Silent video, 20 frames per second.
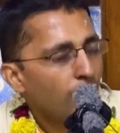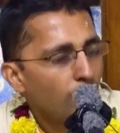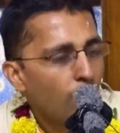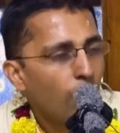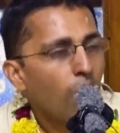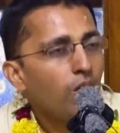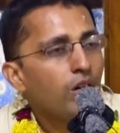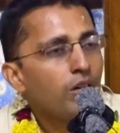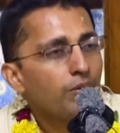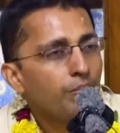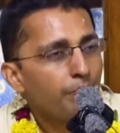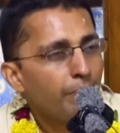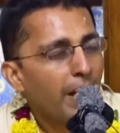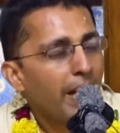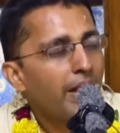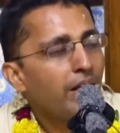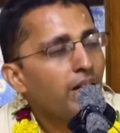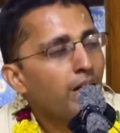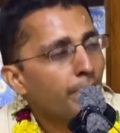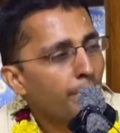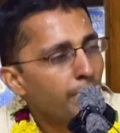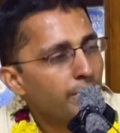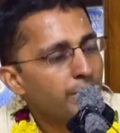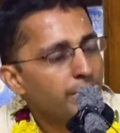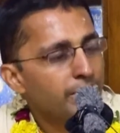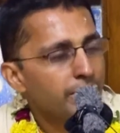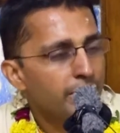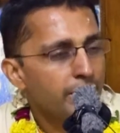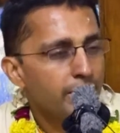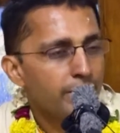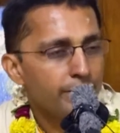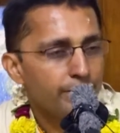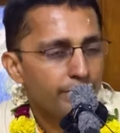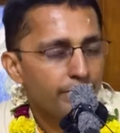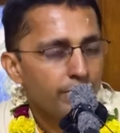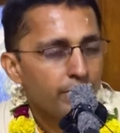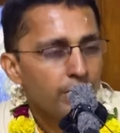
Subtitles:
or by her representative.